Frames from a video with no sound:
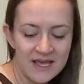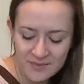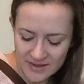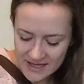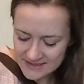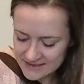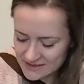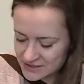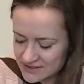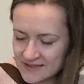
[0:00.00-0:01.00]
because
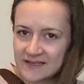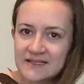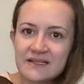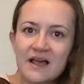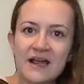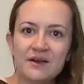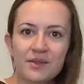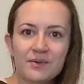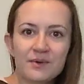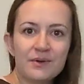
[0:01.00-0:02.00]
it's just going to slide
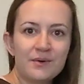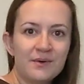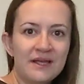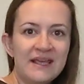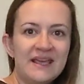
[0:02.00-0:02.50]
through